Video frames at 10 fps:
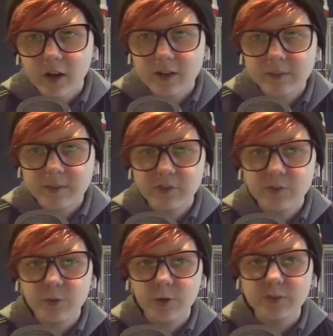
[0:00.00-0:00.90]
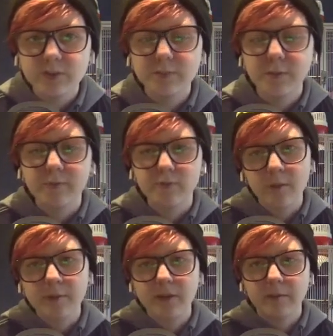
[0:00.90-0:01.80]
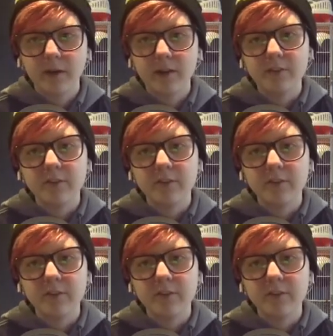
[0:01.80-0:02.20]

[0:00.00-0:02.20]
Dimension Bros is Pop Tropica month.